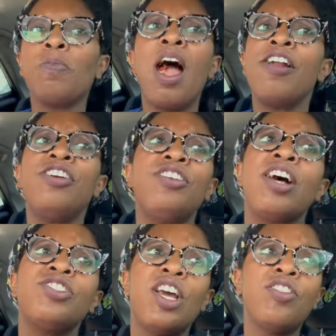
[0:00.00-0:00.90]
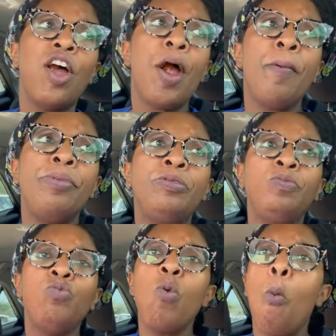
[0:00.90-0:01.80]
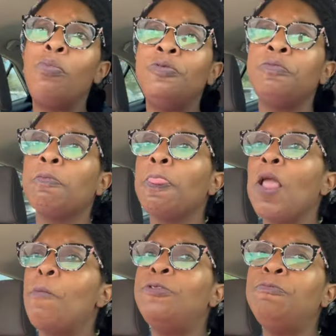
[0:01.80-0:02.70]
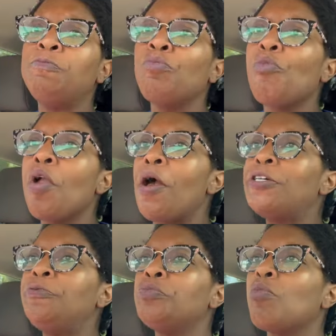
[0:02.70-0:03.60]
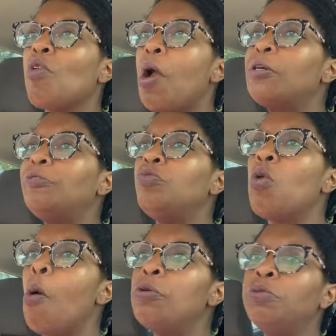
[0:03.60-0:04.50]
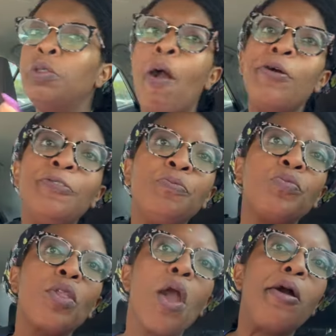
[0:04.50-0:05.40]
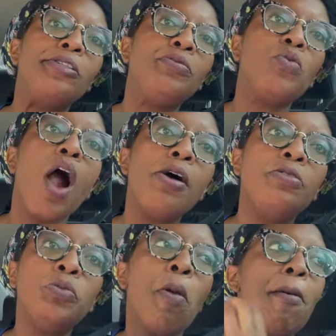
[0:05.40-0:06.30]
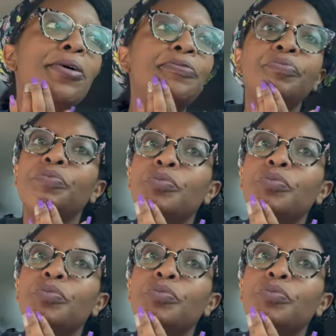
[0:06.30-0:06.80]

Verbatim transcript: I did not say that. Yeah, you said where, we, where do you want to go first? I said Target. You said nothing.